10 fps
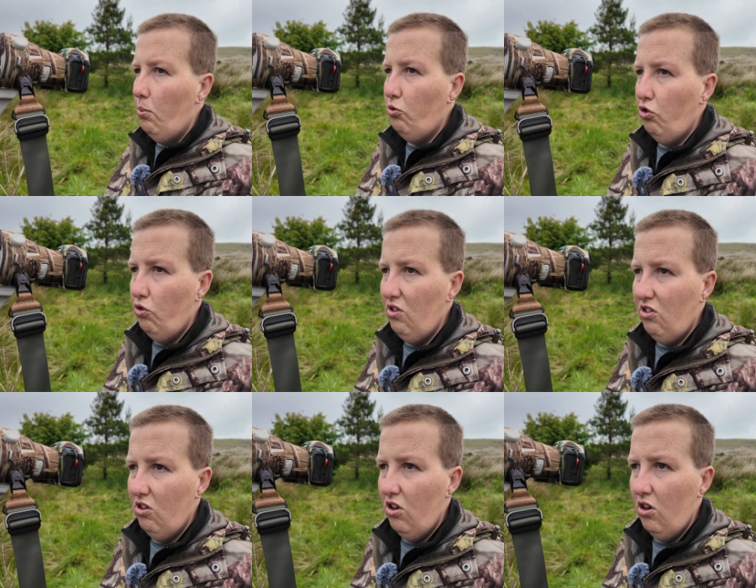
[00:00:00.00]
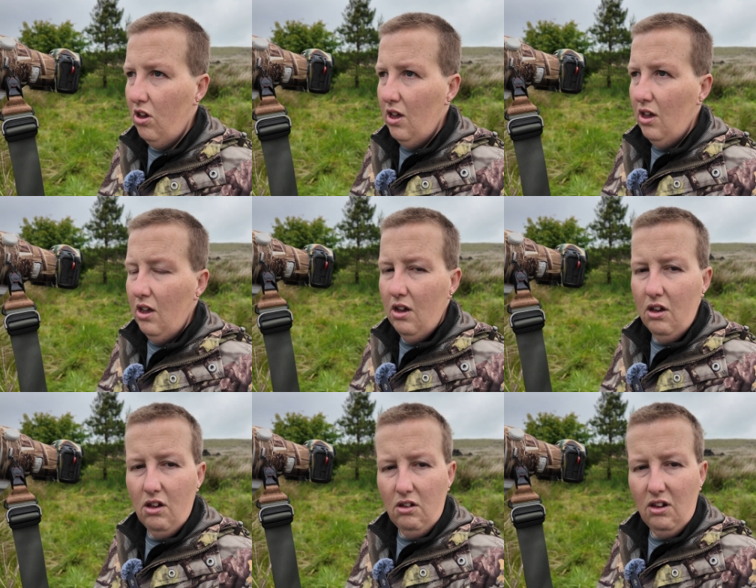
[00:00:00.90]
So there is a
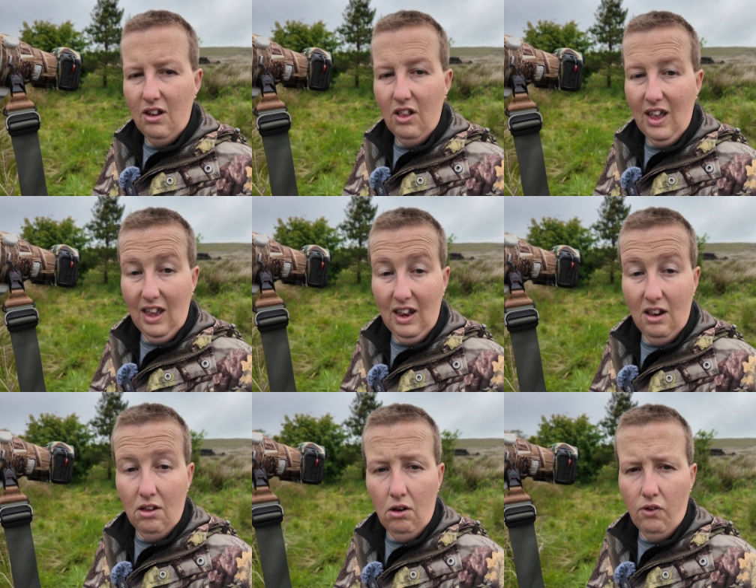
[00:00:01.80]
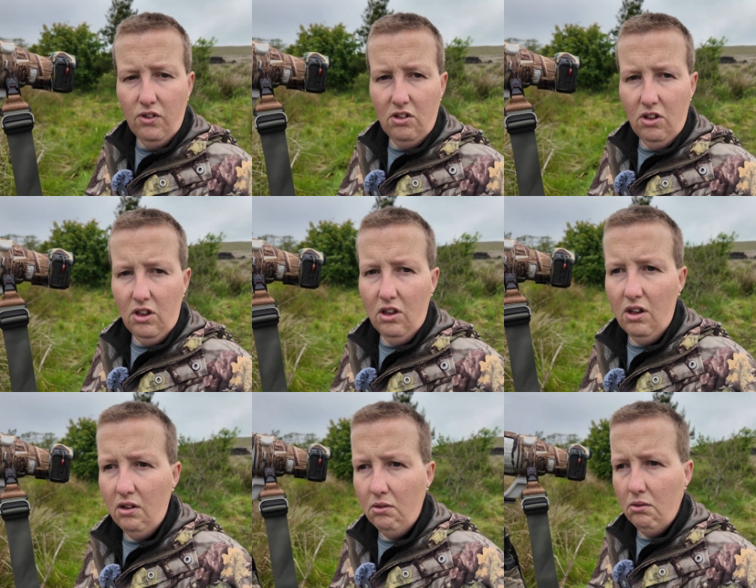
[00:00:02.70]
delay in, obviously,
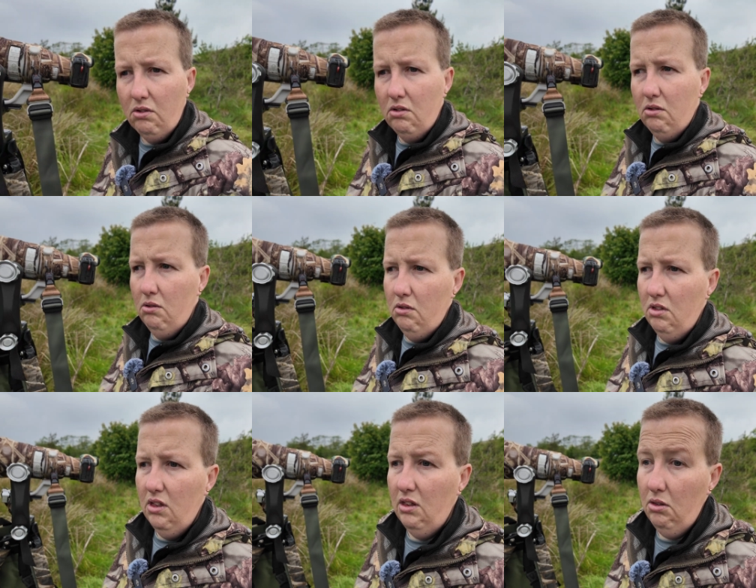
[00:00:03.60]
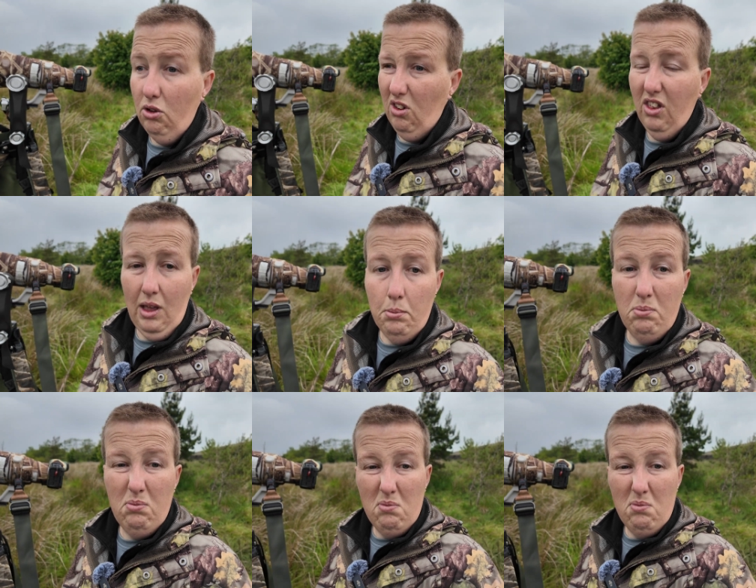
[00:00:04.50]
the delay in,